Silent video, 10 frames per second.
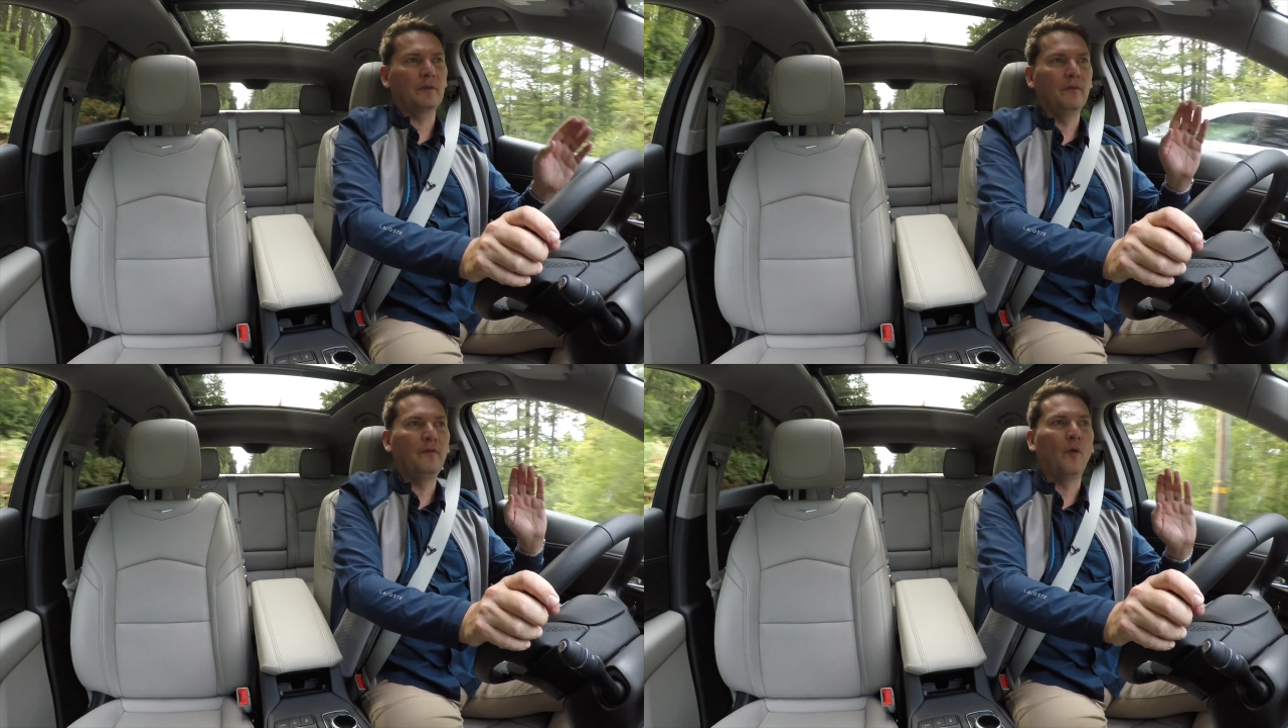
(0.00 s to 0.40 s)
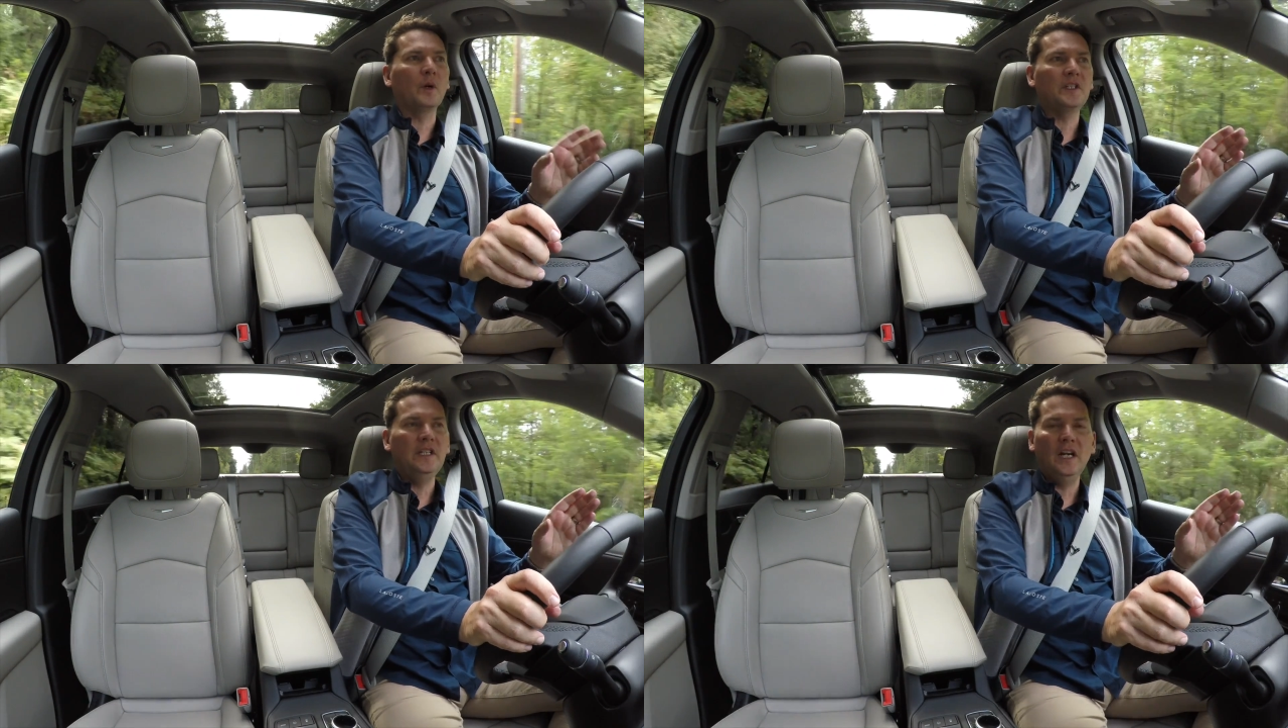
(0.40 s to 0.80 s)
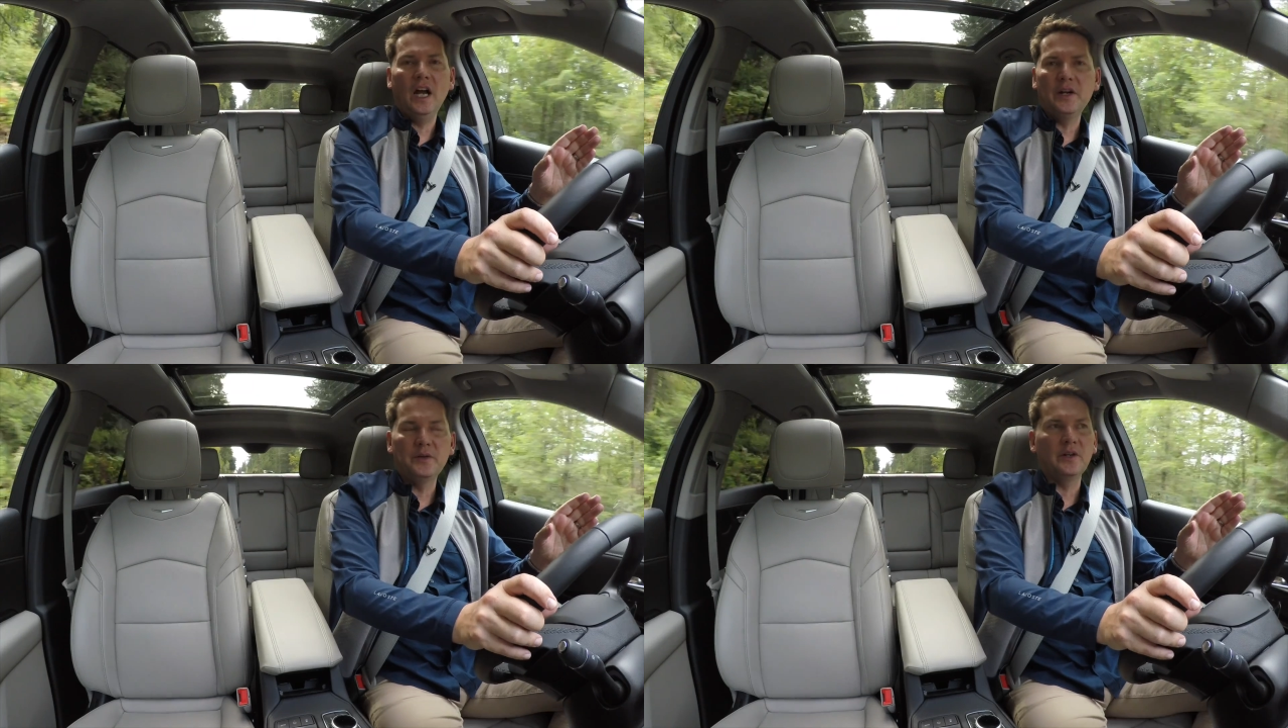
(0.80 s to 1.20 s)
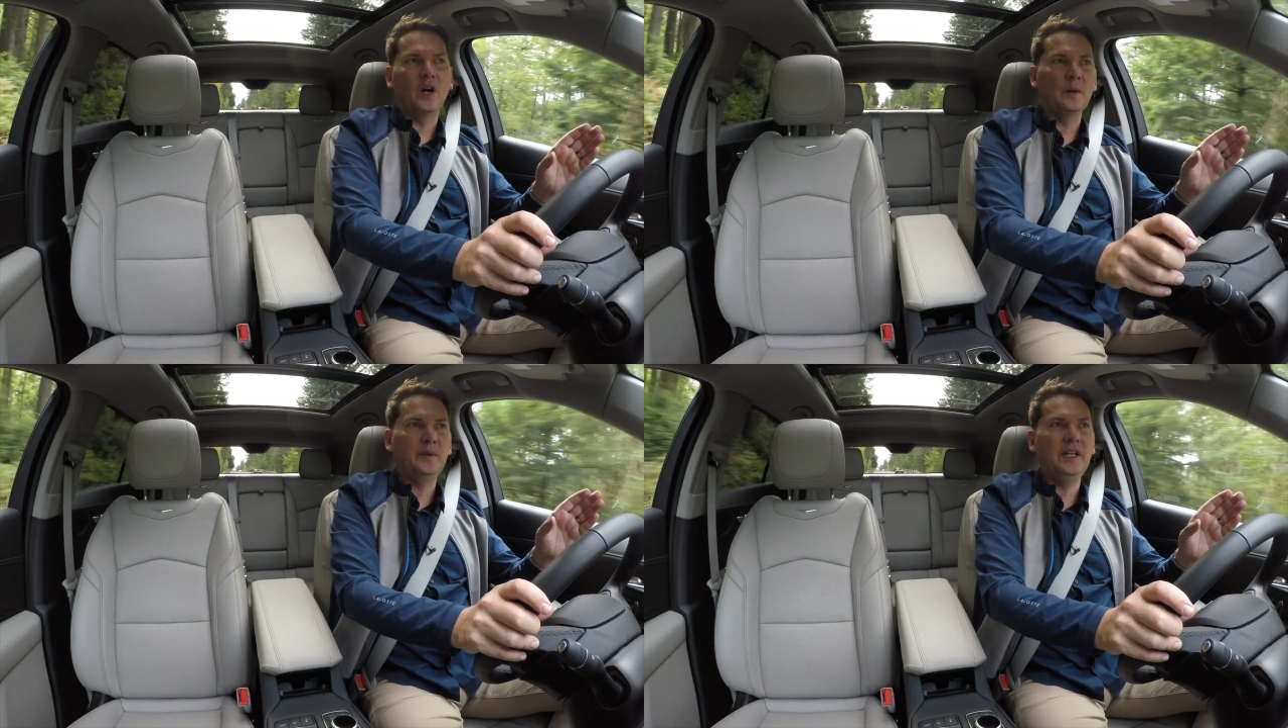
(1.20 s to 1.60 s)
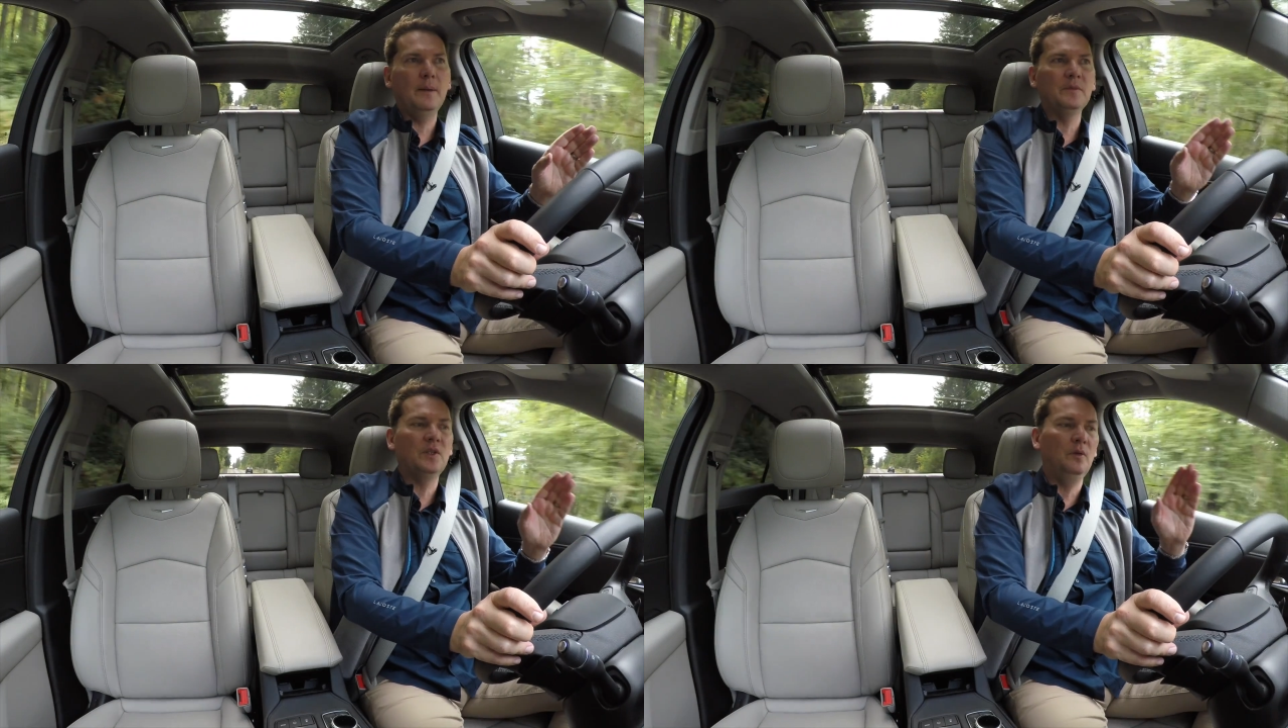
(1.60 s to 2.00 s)
From 1,400
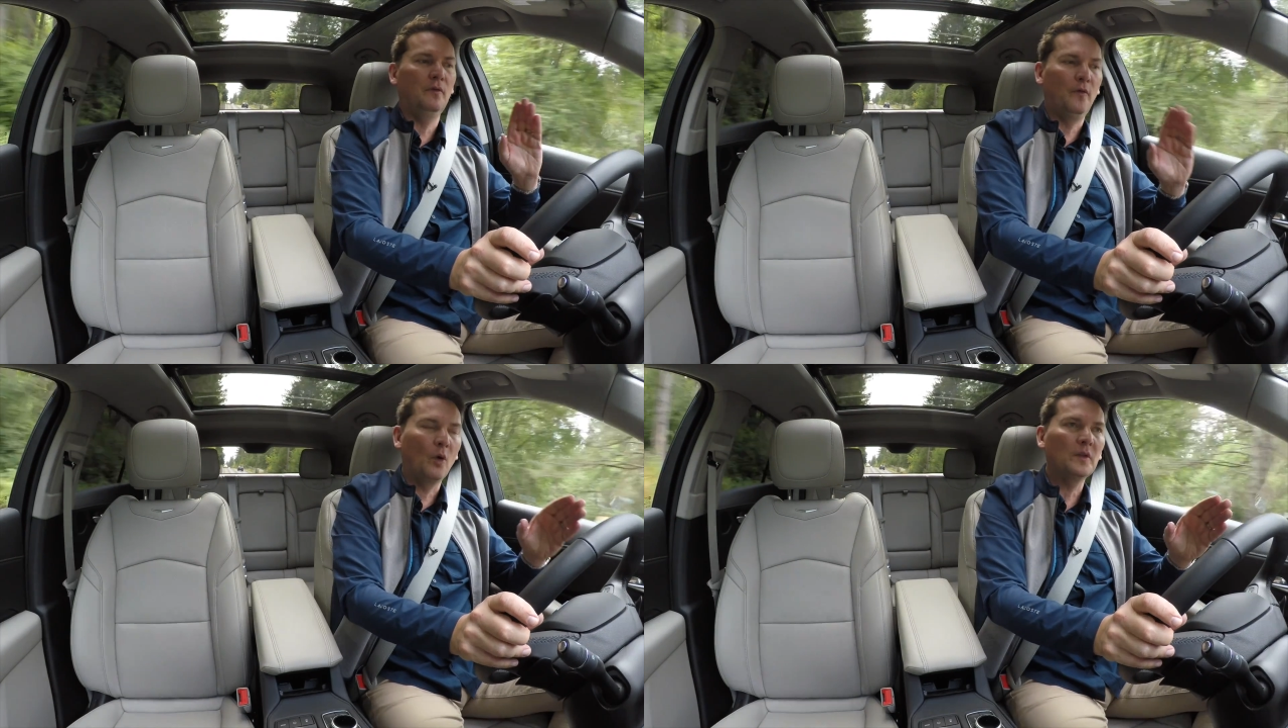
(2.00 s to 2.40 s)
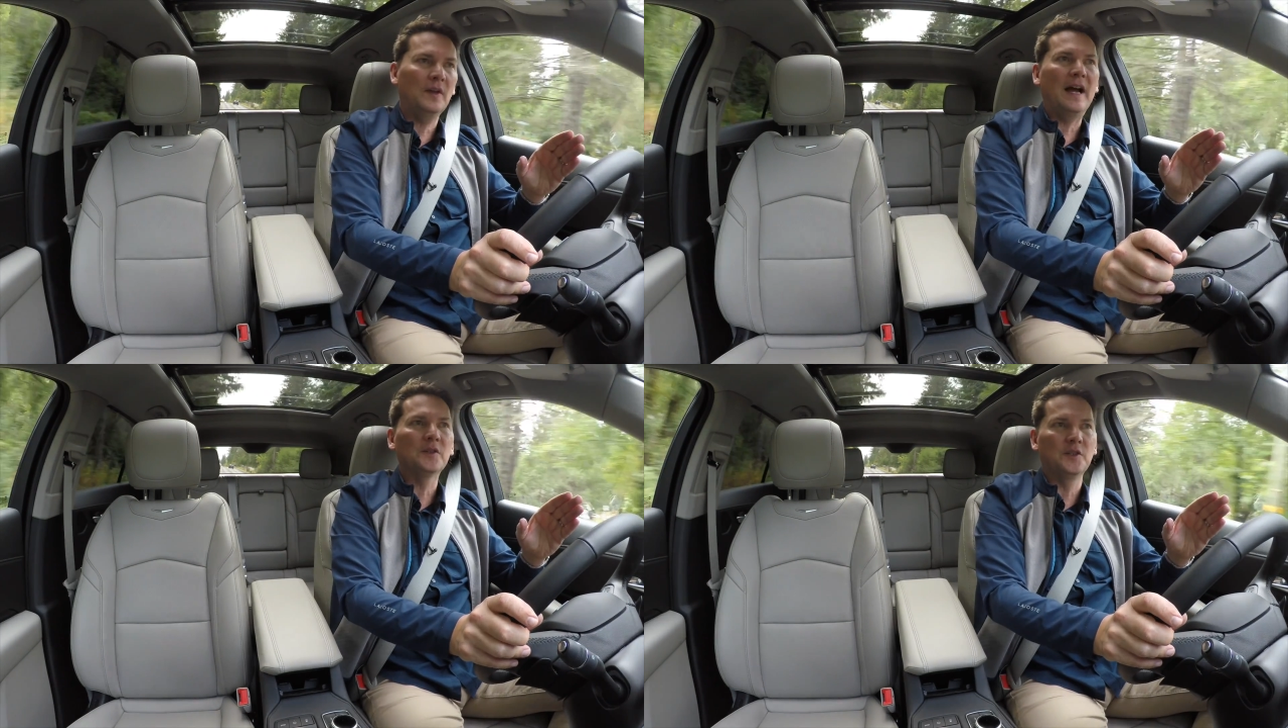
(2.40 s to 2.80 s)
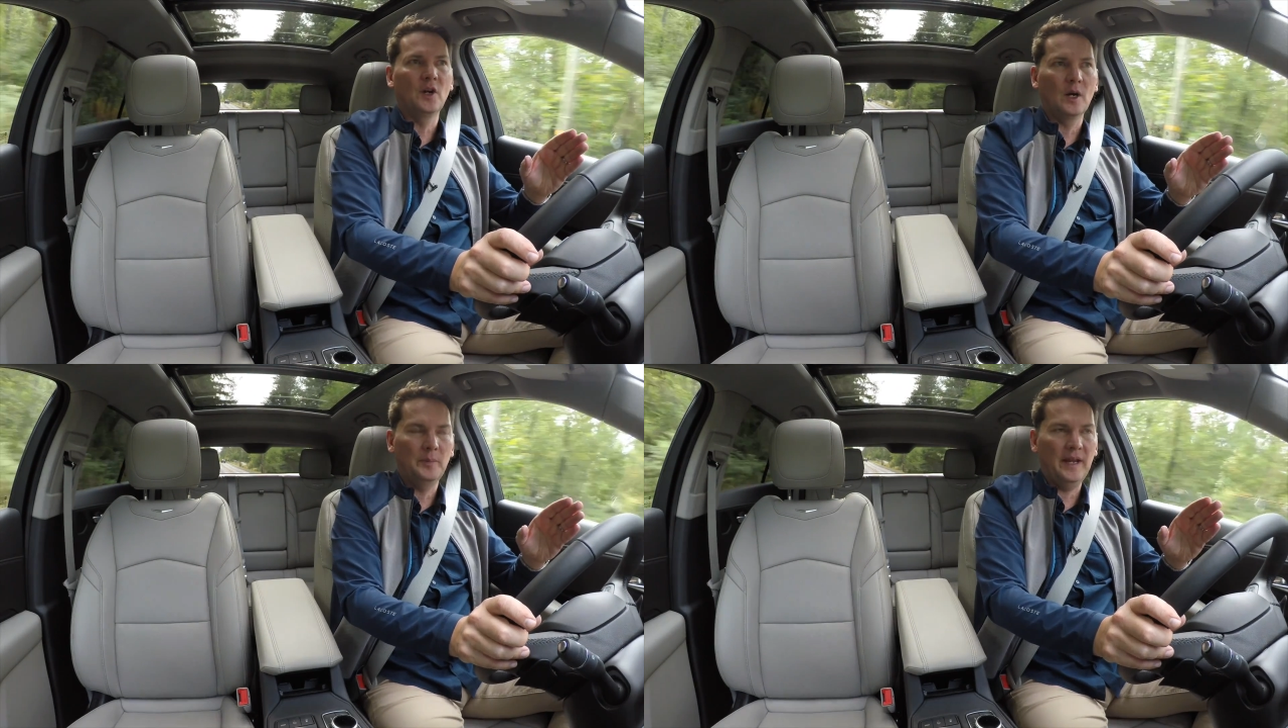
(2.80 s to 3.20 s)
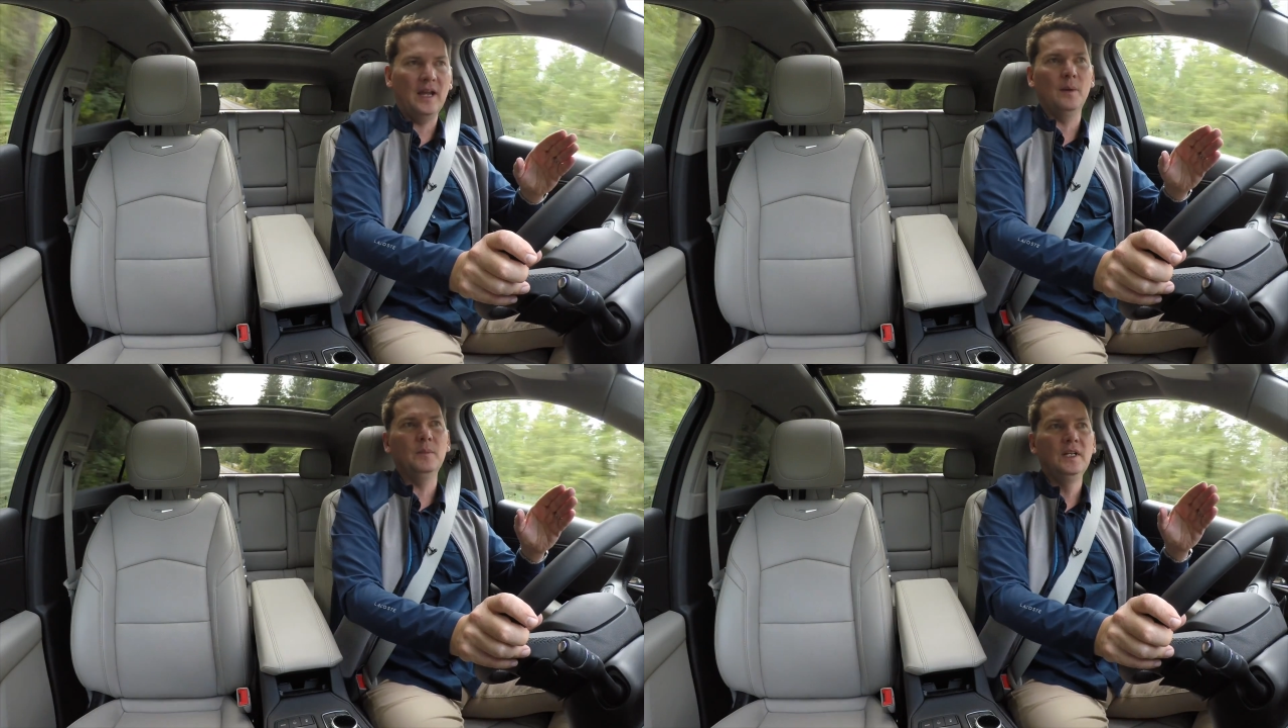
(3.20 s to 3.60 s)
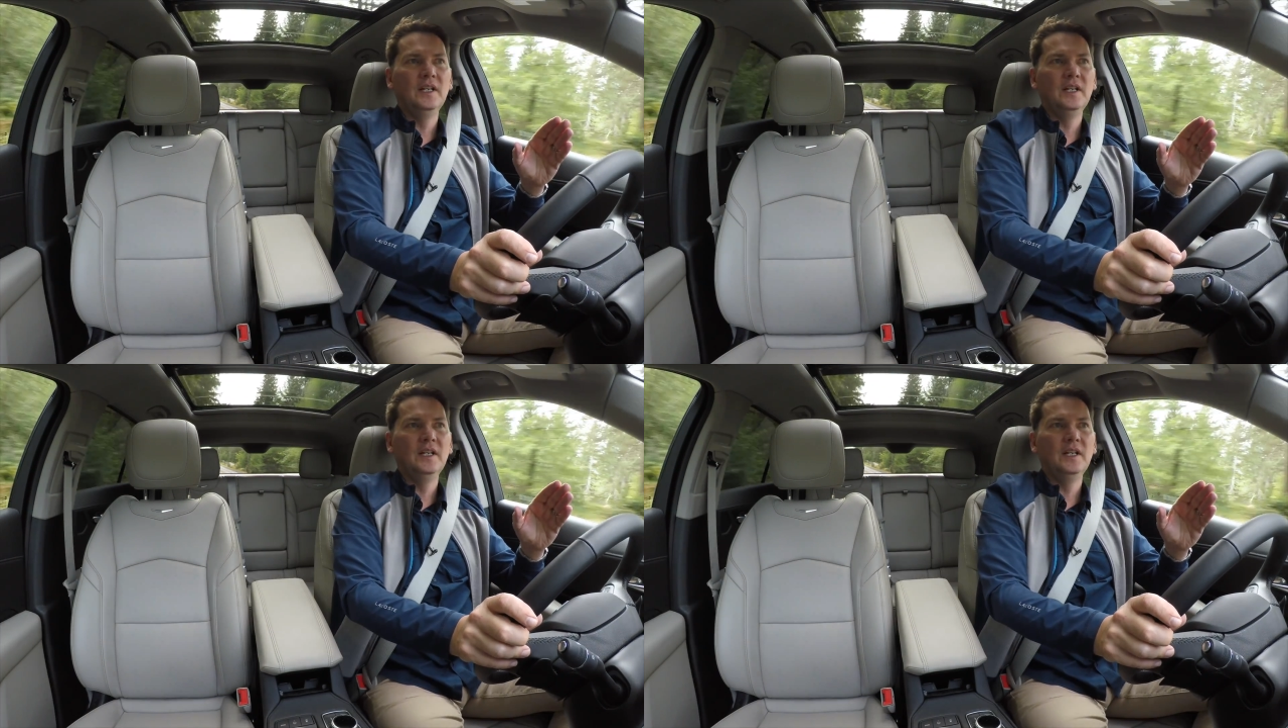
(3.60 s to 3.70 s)
RPM to 4,000 RPM,